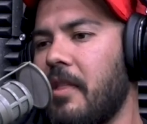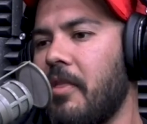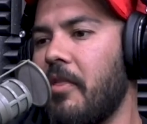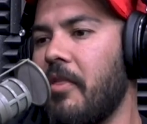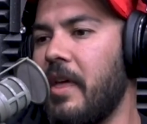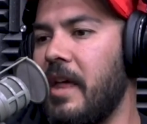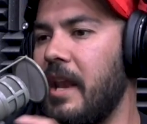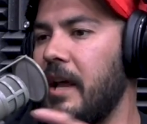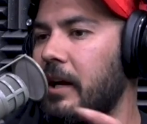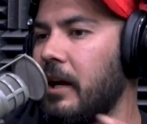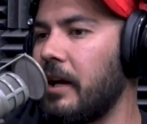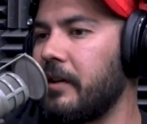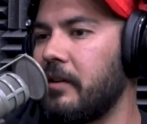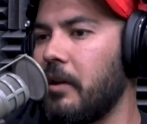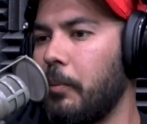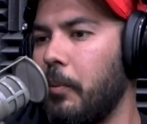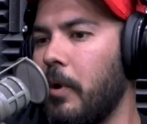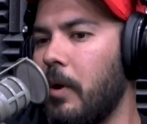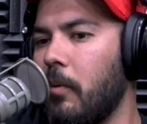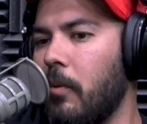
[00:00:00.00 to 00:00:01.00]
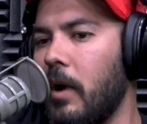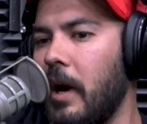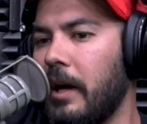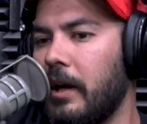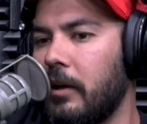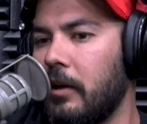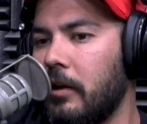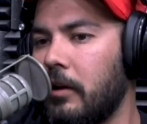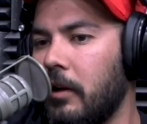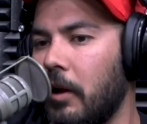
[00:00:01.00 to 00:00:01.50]
Then it got to the point where I
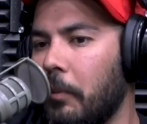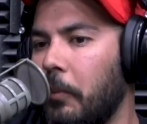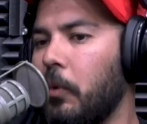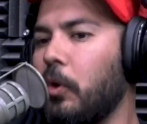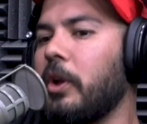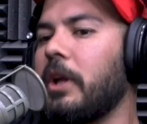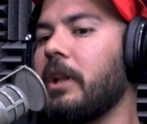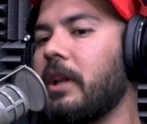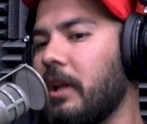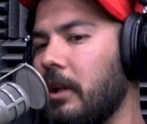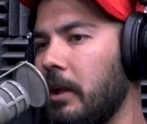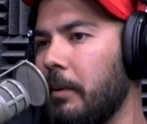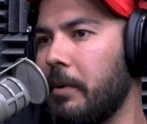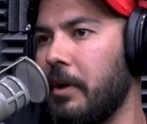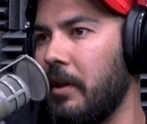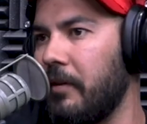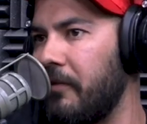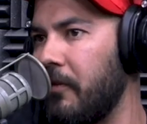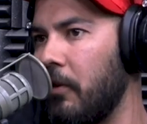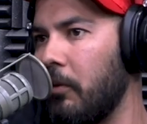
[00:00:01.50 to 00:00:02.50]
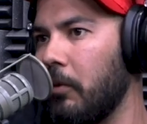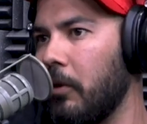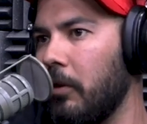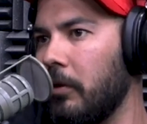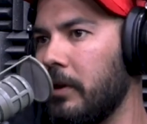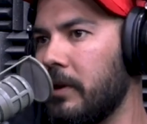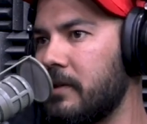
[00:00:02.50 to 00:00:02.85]
completely eliminated foam roll.